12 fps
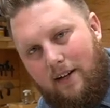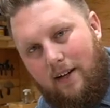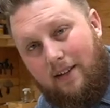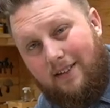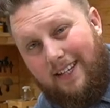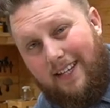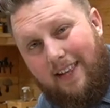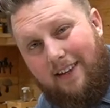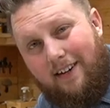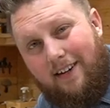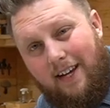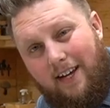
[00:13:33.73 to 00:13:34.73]

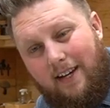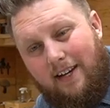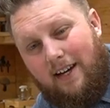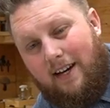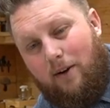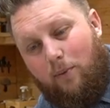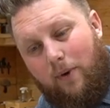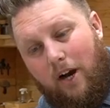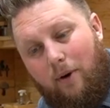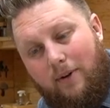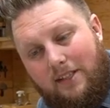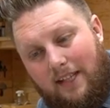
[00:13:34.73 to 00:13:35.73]
altogether. Uh, we
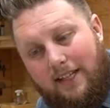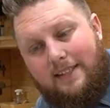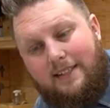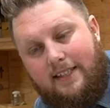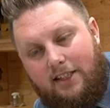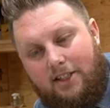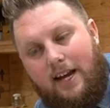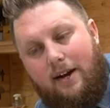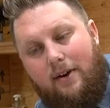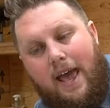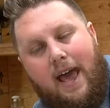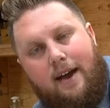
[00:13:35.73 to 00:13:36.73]
always lay a stitch
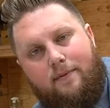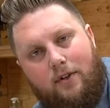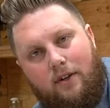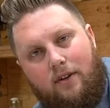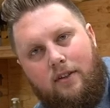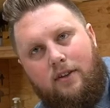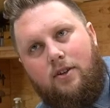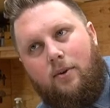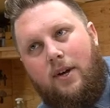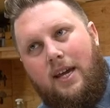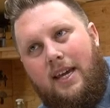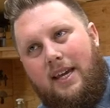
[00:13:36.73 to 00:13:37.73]
down after.
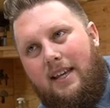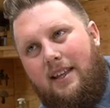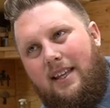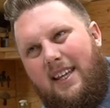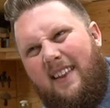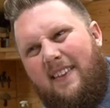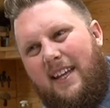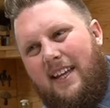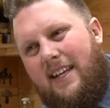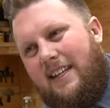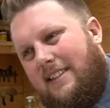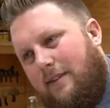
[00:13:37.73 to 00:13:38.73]
So in the end, the
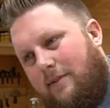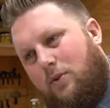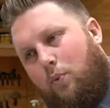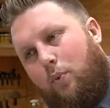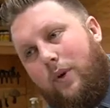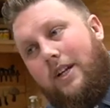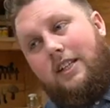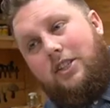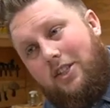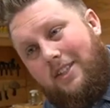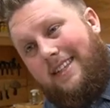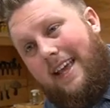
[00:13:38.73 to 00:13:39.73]
adhesive is really
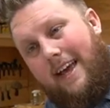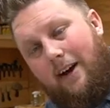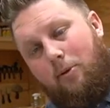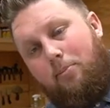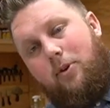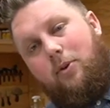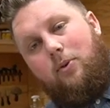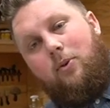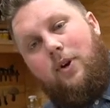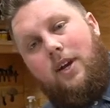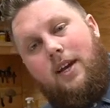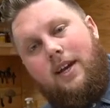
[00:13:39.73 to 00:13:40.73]
just to help
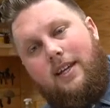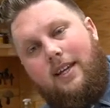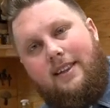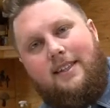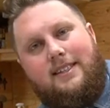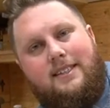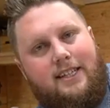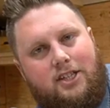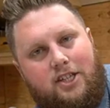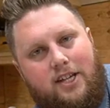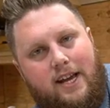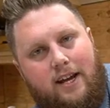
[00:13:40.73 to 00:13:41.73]
you get the
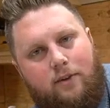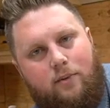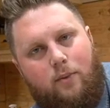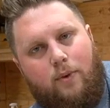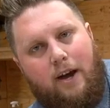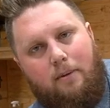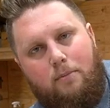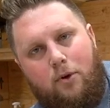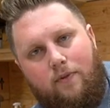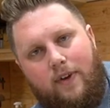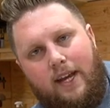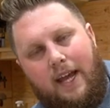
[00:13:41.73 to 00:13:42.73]
stitch down without
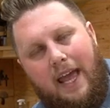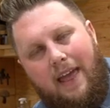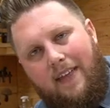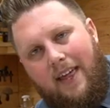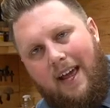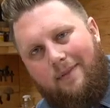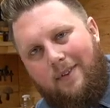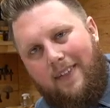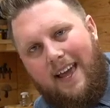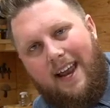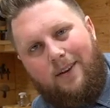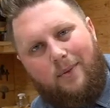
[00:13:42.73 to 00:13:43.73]
moving. And then after
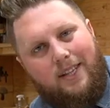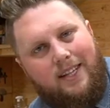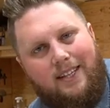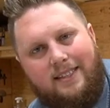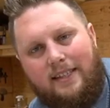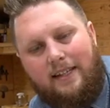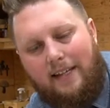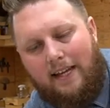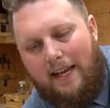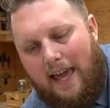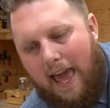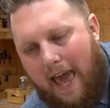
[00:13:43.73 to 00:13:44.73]
that, it really doesn't
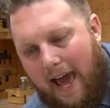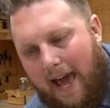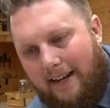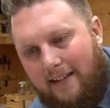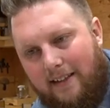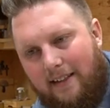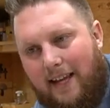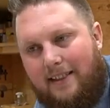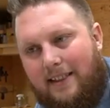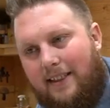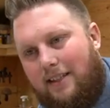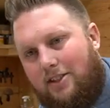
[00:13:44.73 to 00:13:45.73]
add to
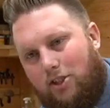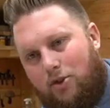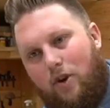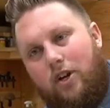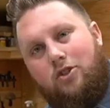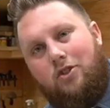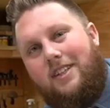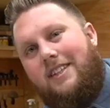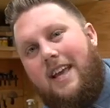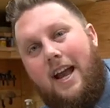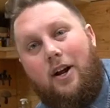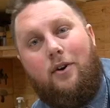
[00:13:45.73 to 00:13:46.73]
like the structural
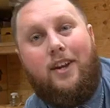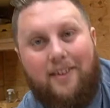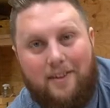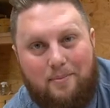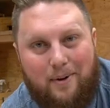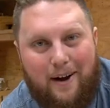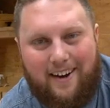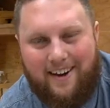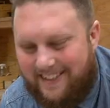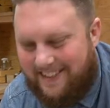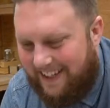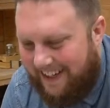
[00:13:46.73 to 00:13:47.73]
integrity of the
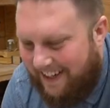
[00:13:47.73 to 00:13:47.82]
product.